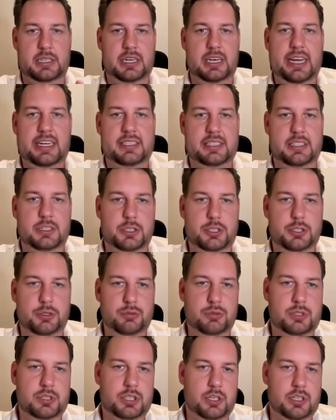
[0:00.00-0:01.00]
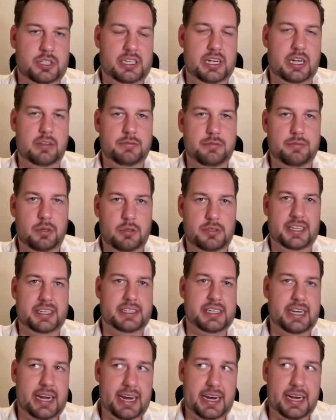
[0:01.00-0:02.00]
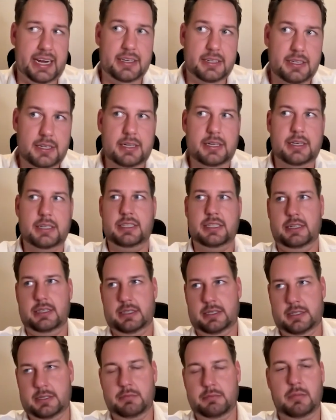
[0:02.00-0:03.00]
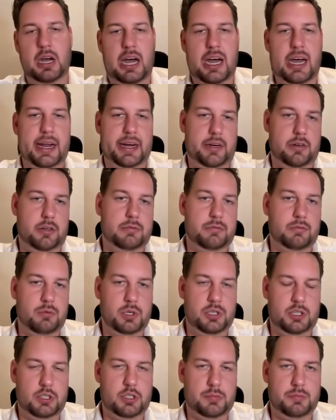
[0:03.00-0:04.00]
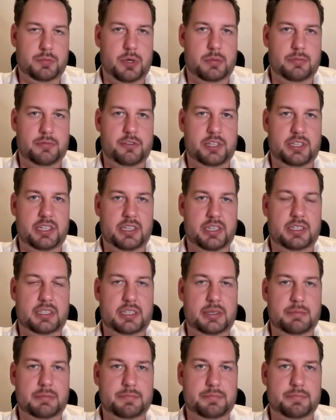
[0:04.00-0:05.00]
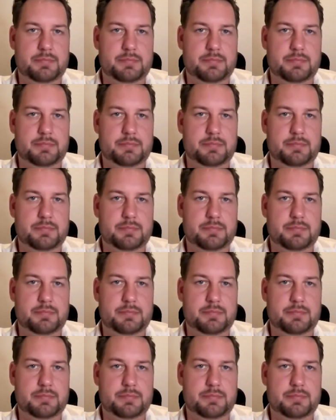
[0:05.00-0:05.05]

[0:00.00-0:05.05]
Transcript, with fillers: less you used your cell phone a day, the higher was your sperm fertility.